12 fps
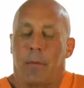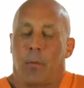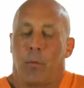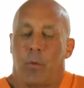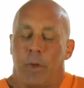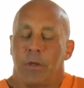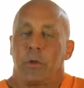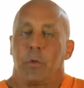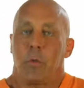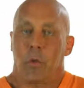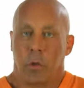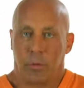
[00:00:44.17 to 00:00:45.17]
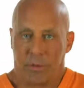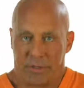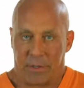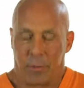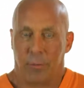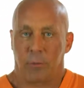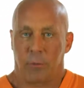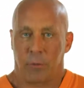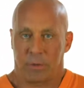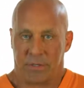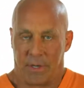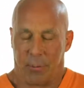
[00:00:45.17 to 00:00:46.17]
When you work with
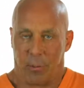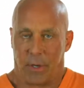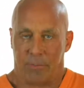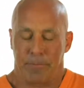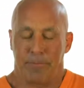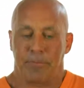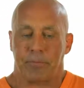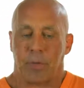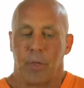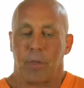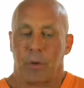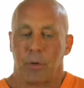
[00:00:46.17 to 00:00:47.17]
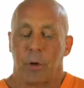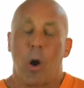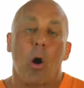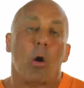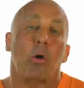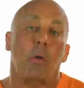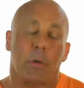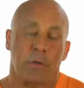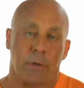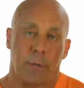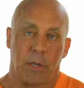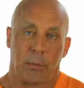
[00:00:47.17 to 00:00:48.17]
someone, there are going
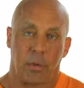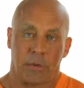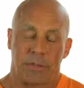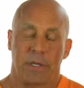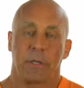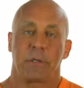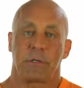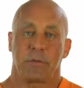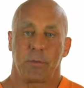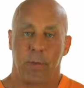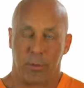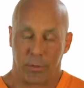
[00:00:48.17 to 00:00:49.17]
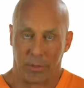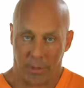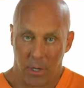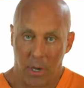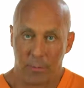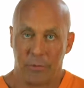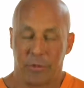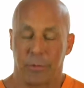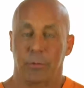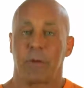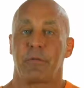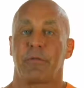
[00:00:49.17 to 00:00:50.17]
to be a percentage of people that come to
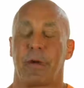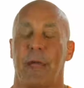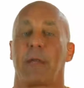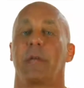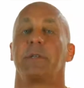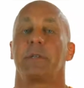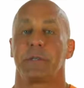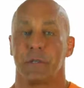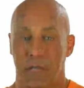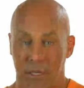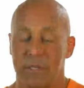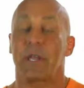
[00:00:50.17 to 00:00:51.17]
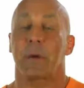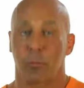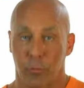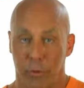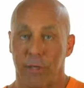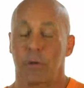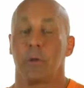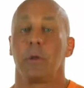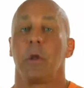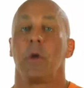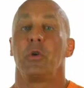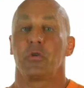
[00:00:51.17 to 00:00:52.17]
you that finances is a real,
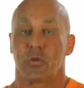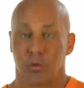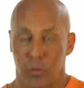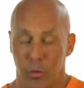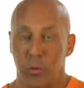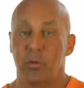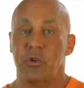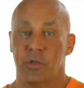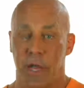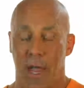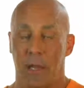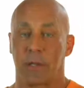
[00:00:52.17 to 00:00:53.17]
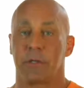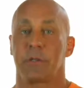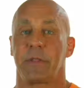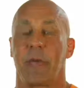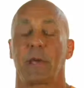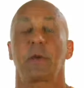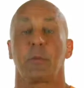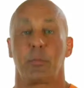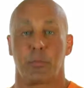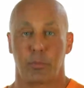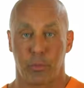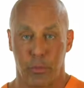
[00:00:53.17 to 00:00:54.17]
true challenge that would
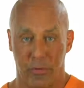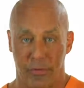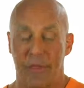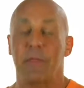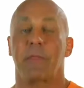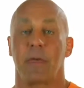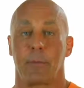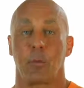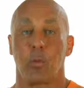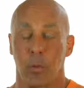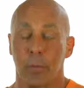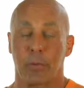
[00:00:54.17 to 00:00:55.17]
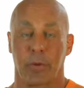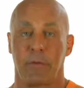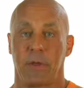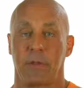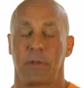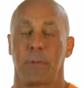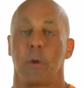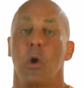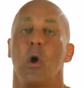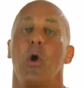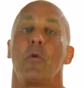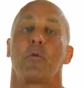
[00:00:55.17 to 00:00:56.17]
prevent them
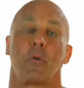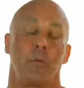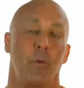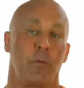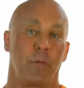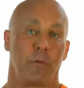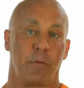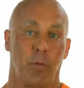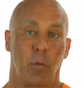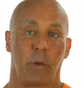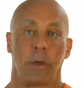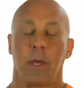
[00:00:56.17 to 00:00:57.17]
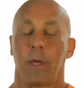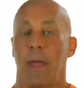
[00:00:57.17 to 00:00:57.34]
from moving forward.